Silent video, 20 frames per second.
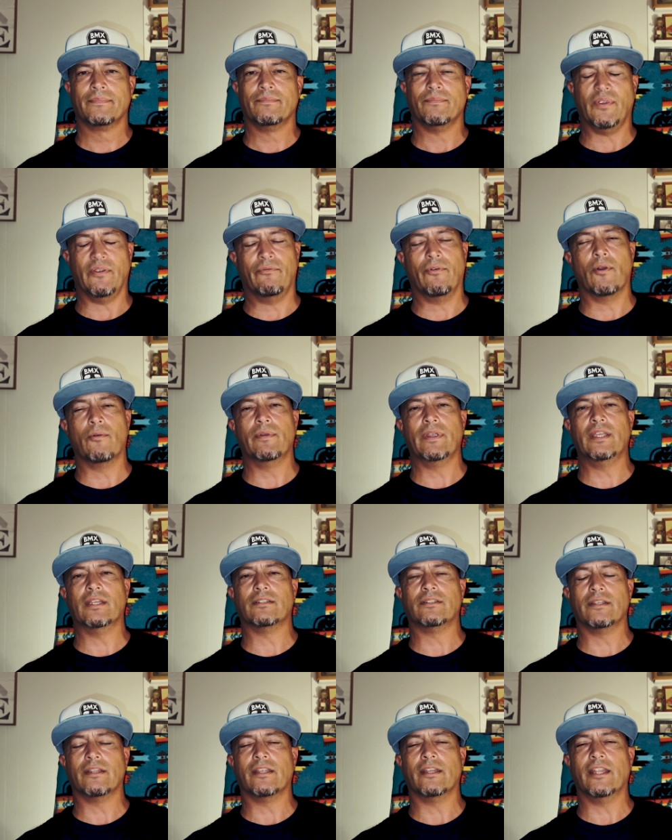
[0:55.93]
Before we get
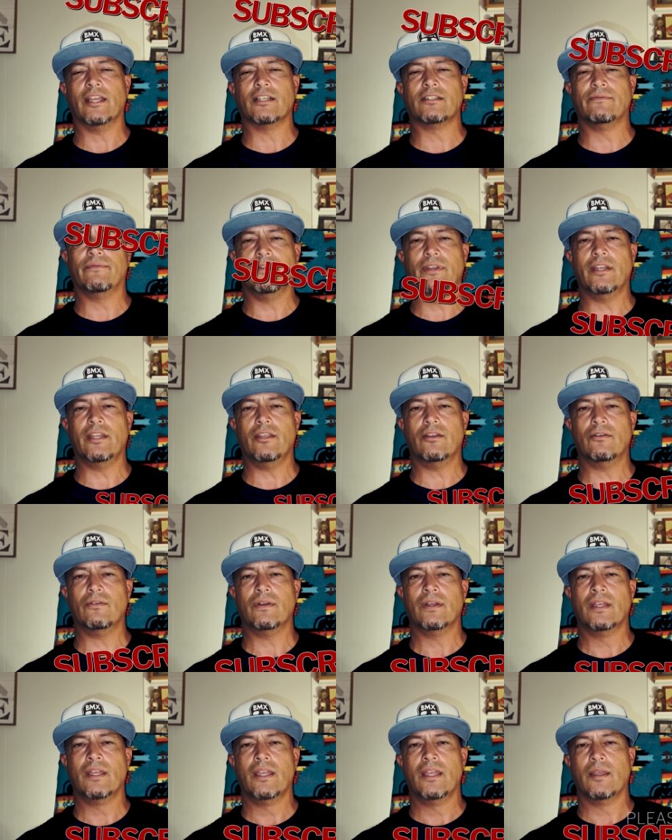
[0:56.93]
to the next video,
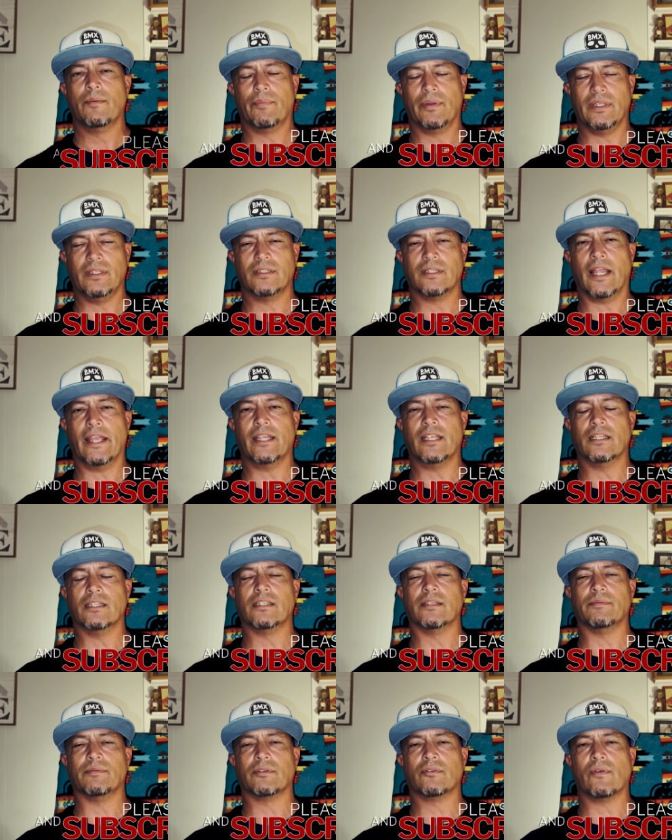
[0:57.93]
please like and
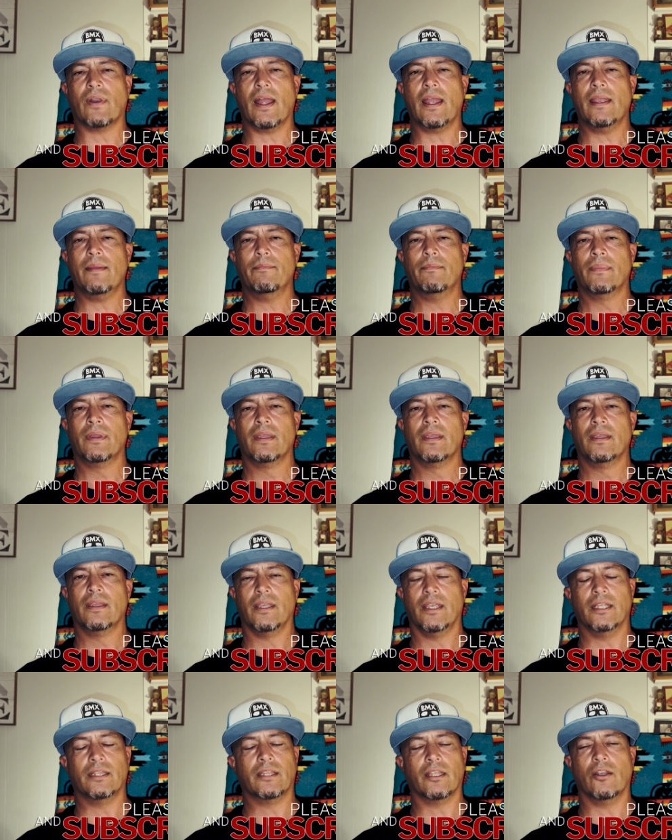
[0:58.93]
subscribe,
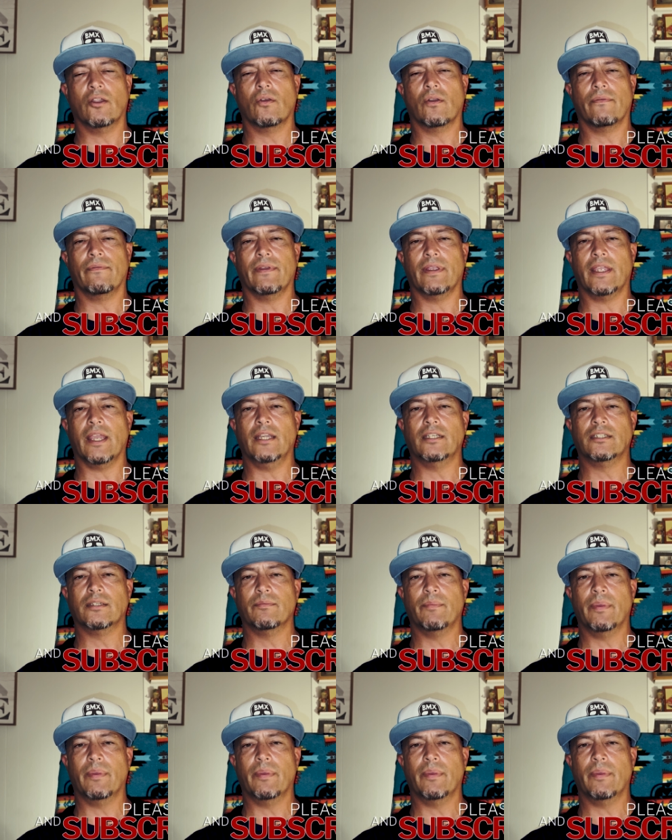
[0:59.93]
hit the notification